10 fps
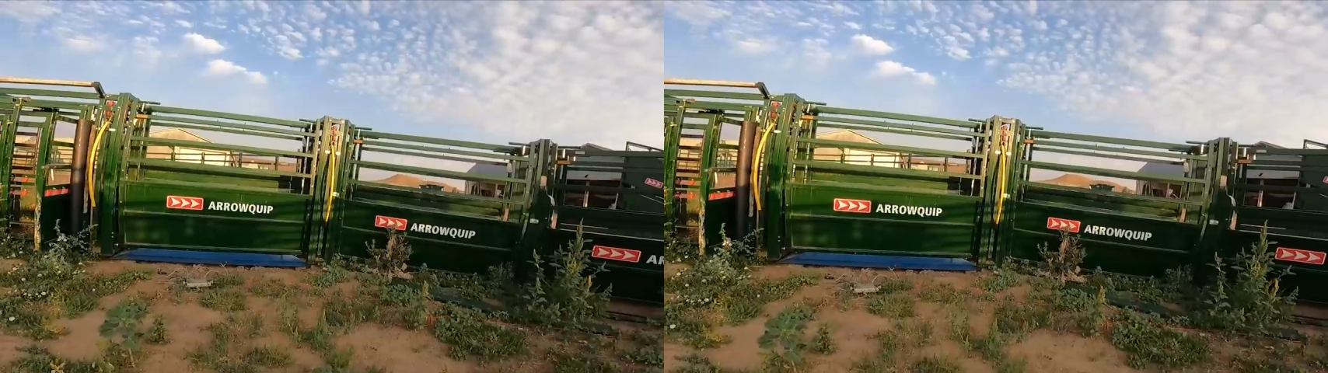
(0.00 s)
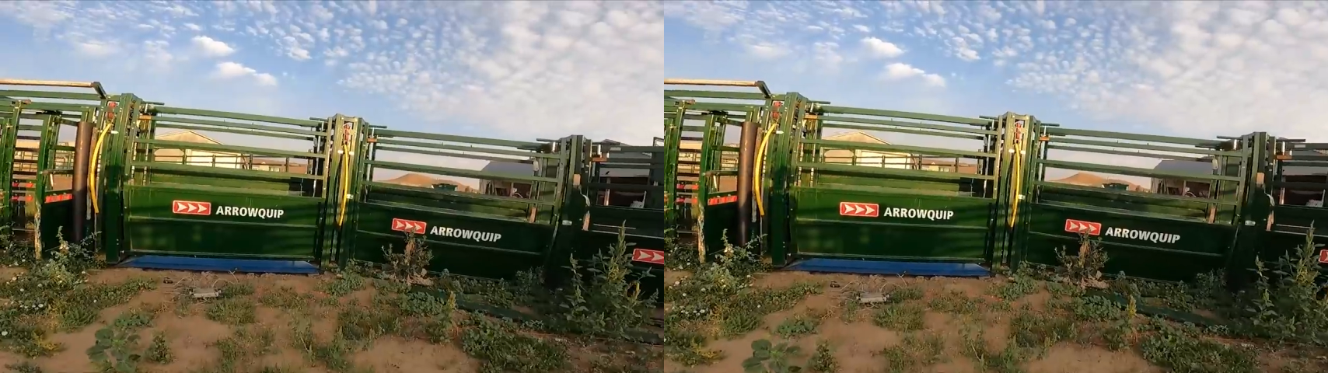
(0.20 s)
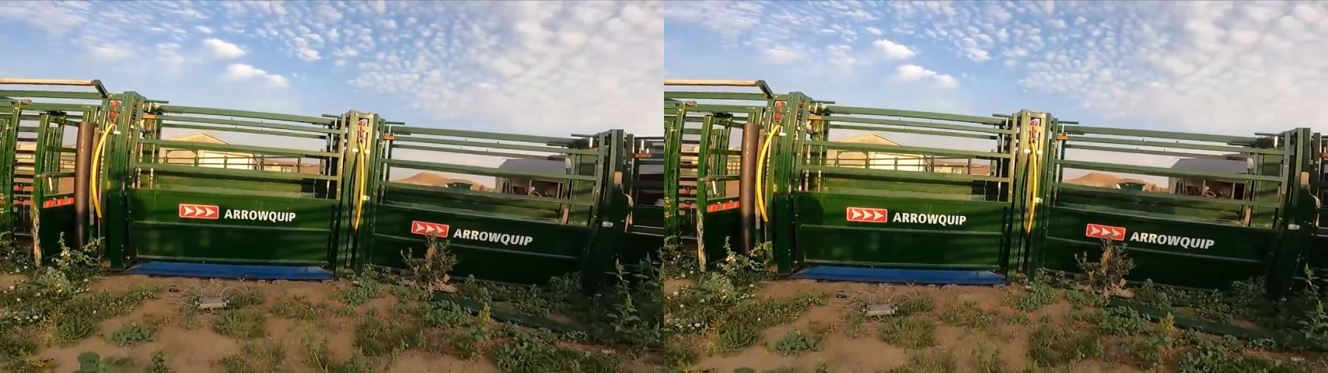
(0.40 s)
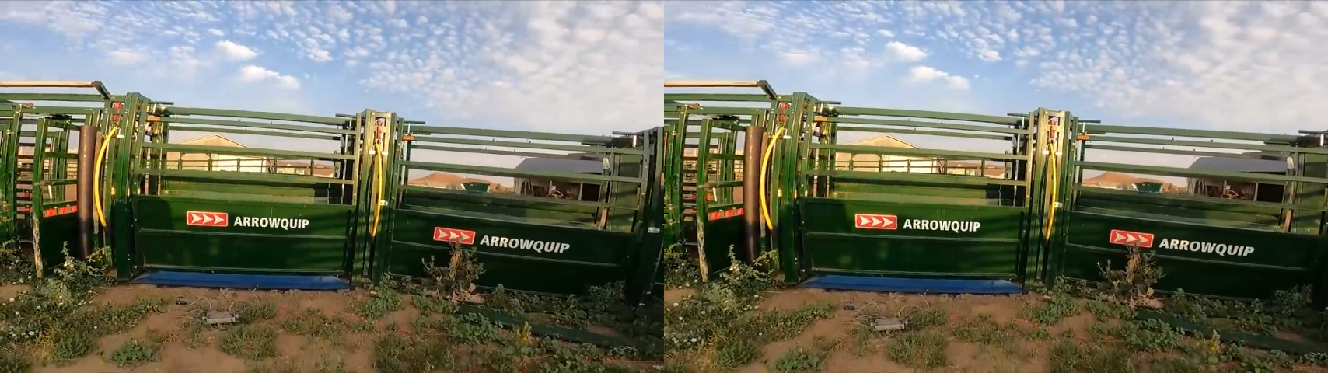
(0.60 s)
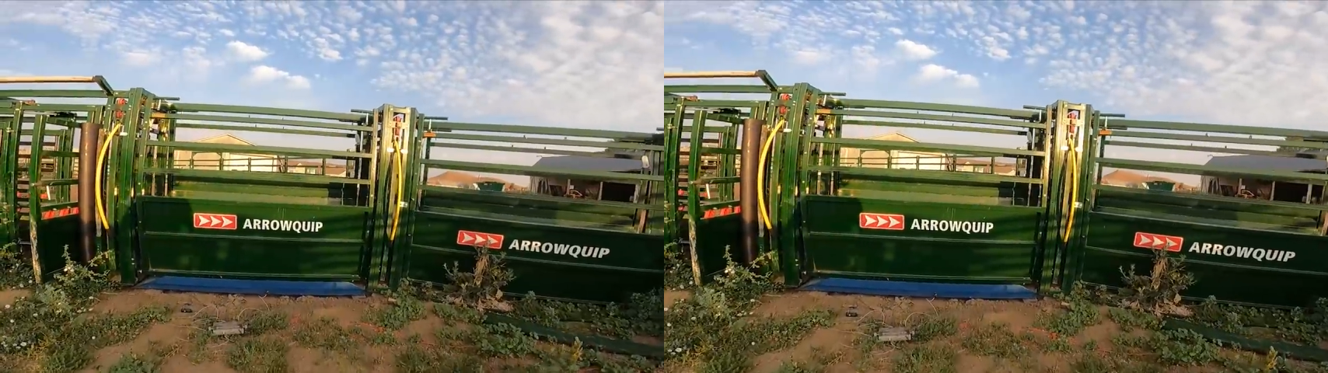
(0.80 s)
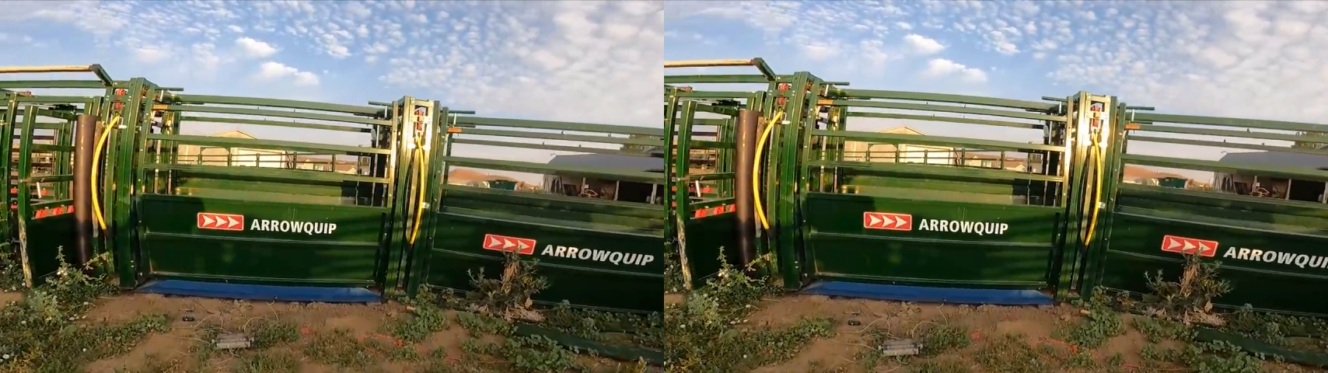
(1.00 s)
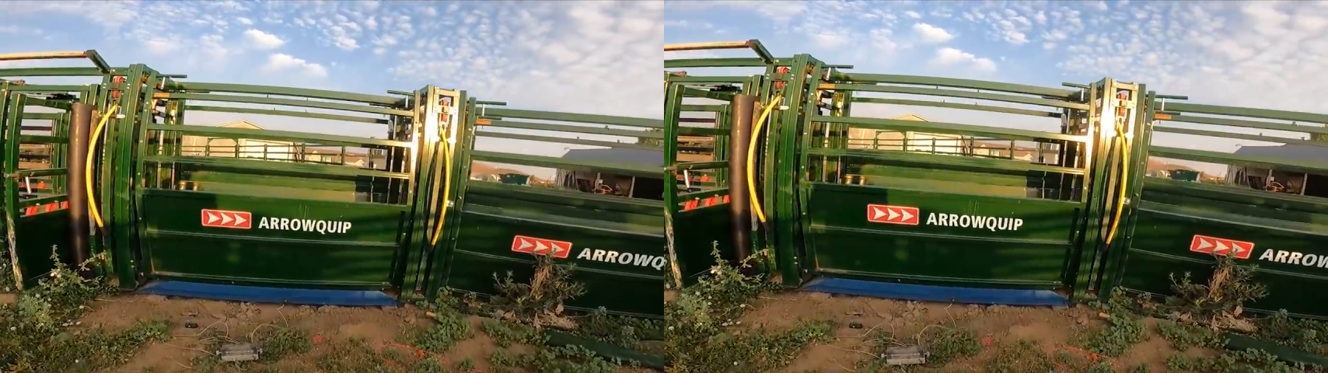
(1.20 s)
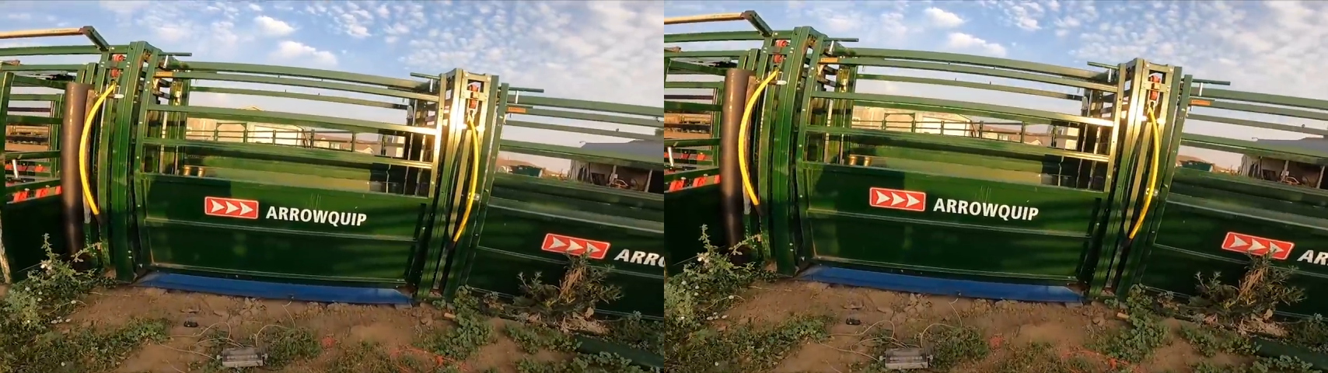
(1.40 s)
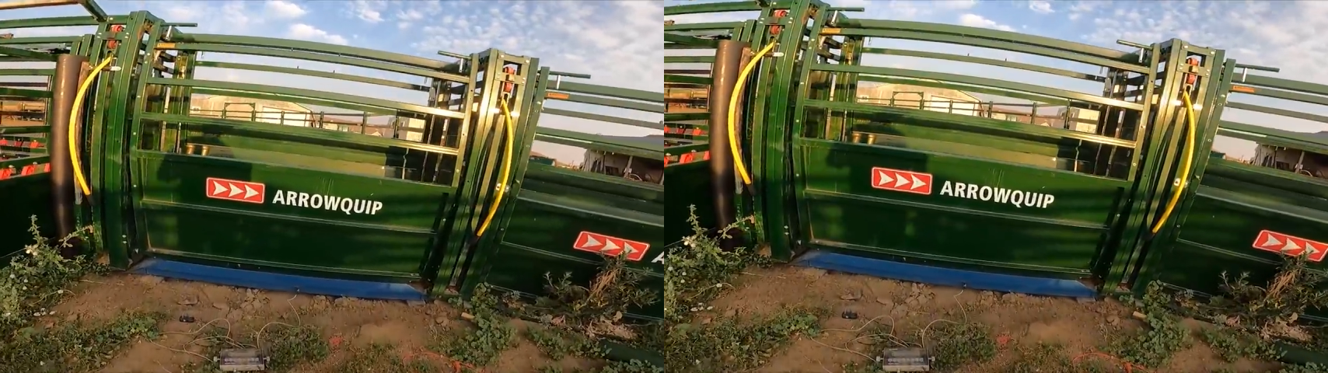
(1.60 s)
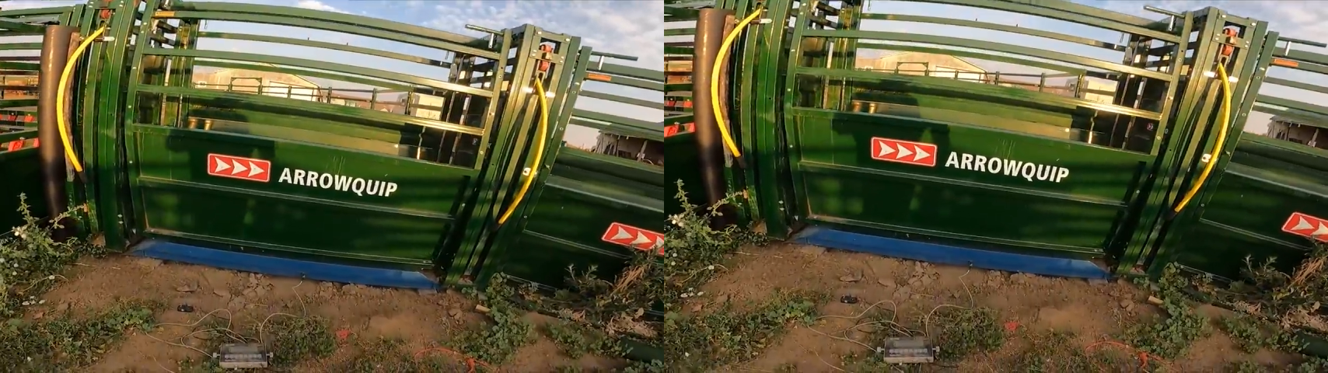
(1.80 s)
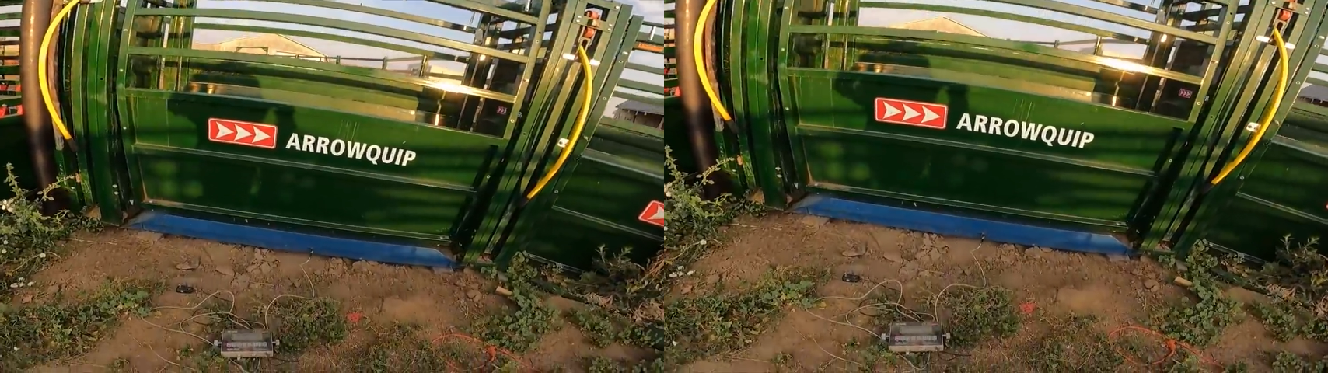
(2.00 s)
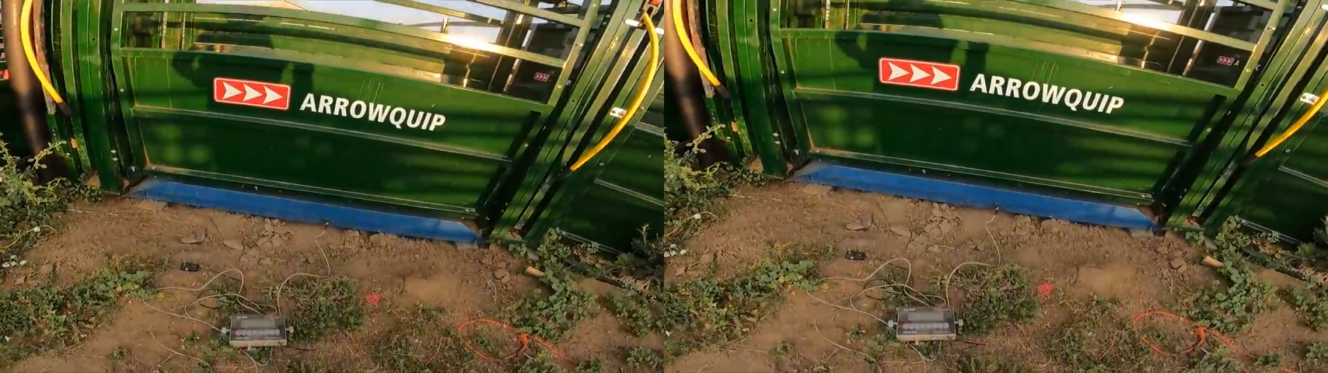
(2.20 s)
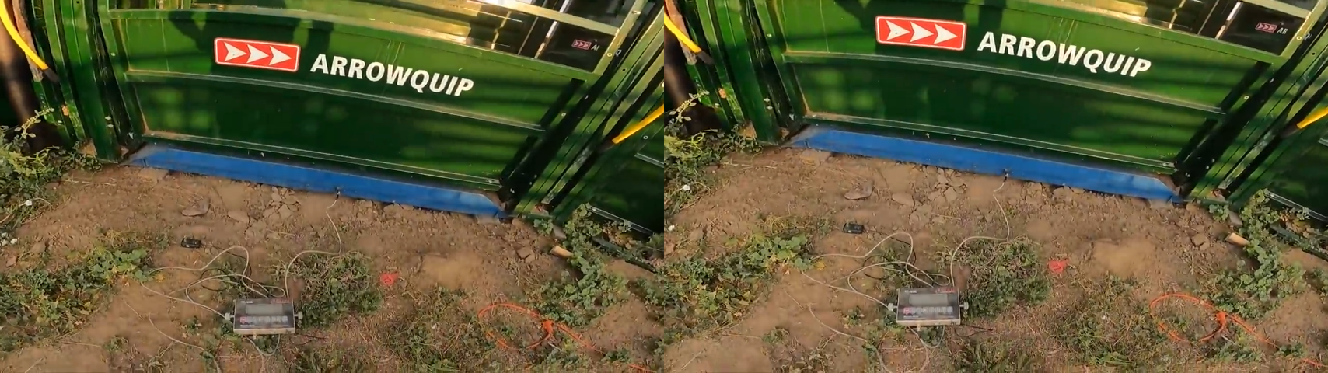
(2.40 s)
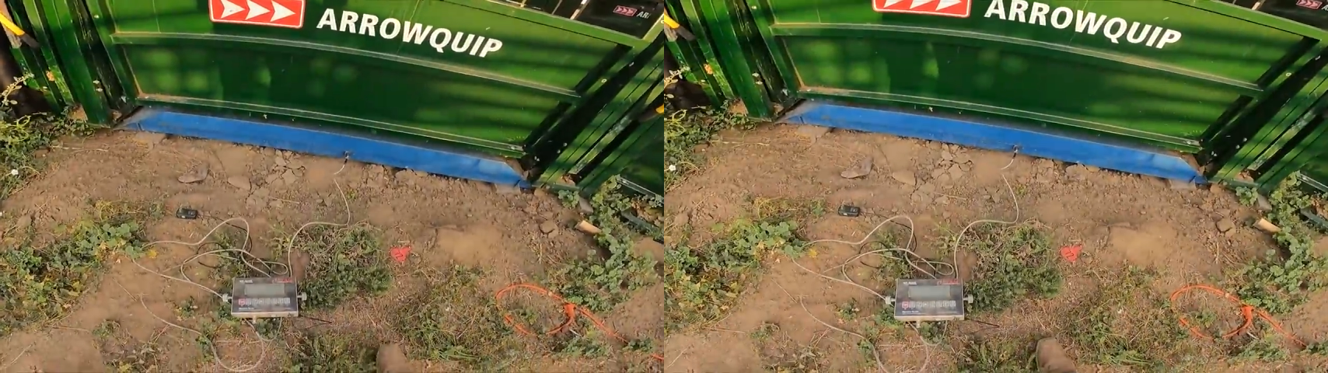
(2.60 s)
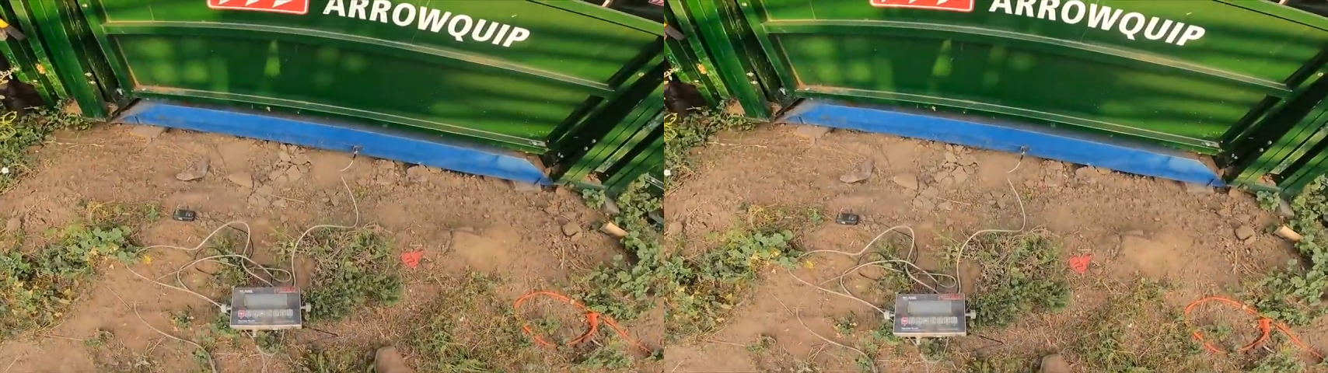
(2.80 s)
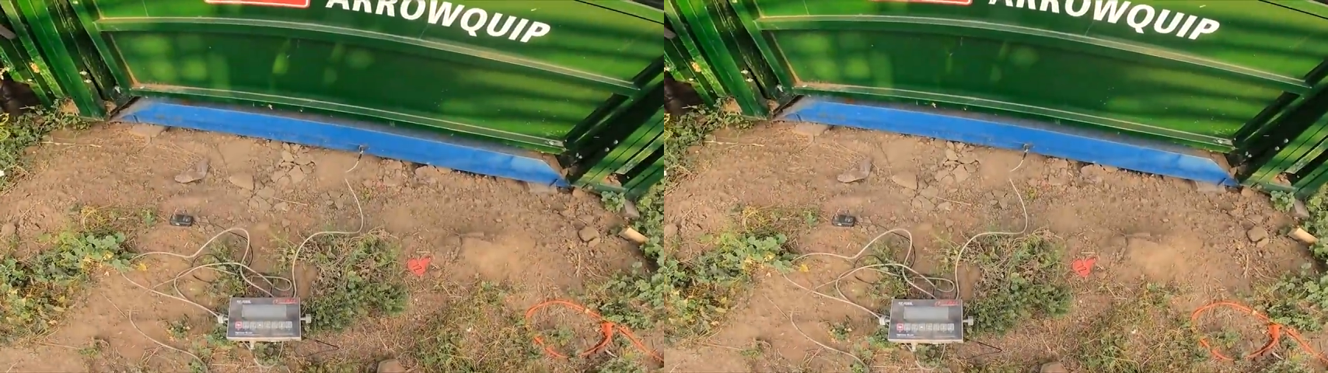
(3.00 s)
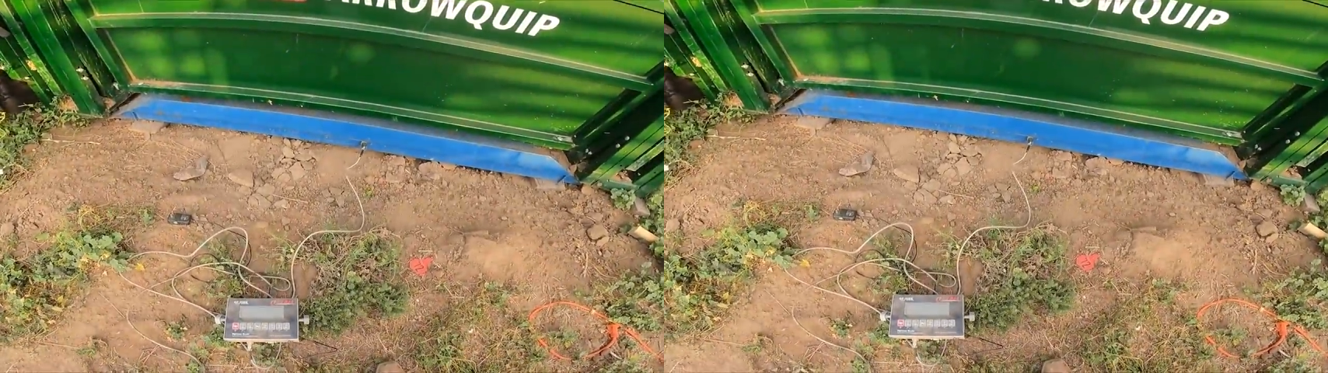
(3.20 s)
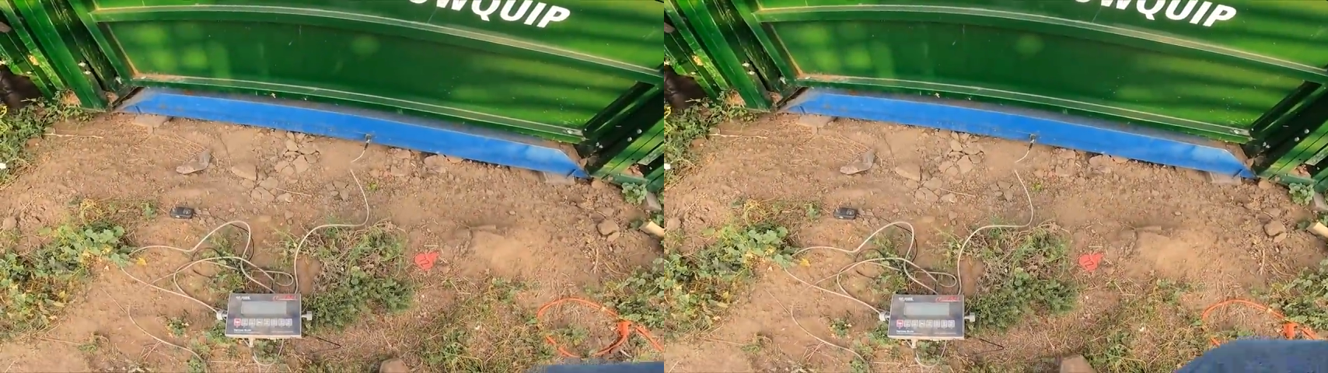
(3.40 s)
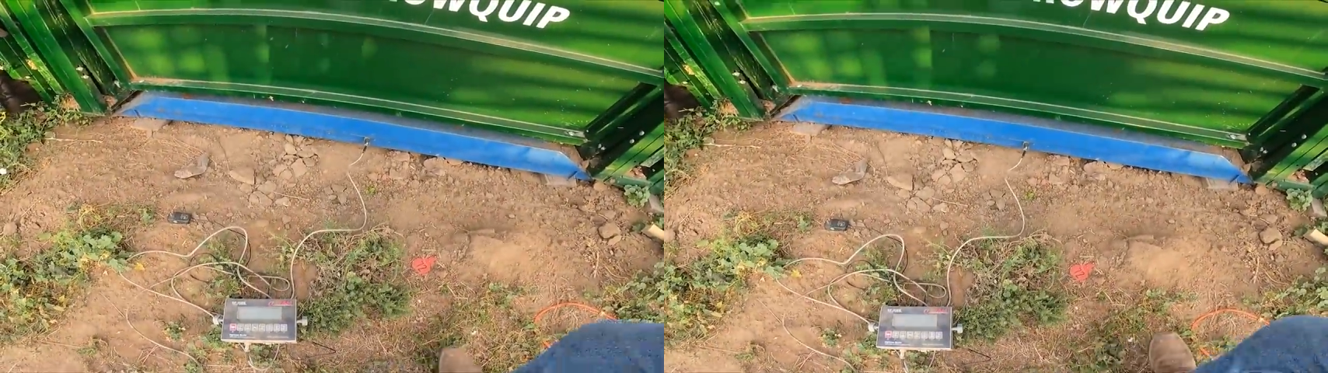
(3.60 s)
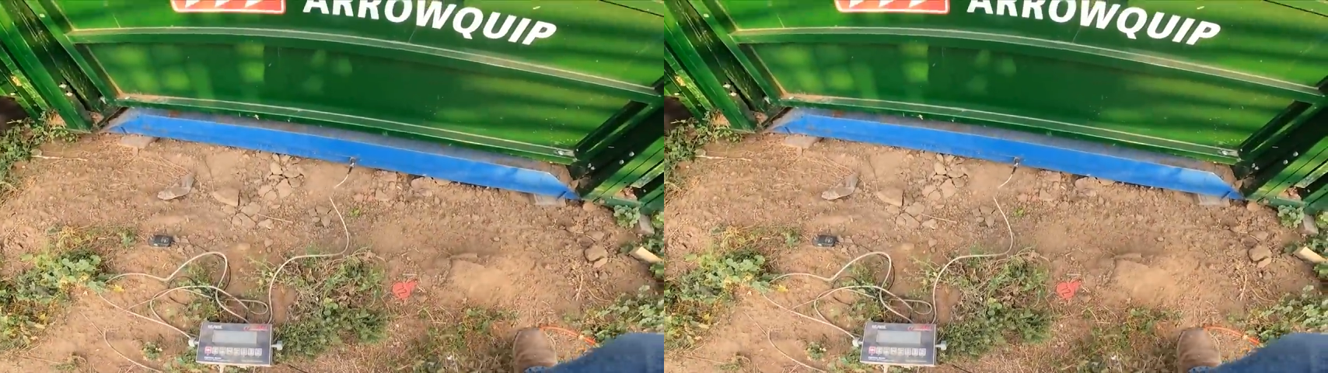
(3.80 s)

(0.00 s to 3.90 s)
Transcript: (no speaker visible)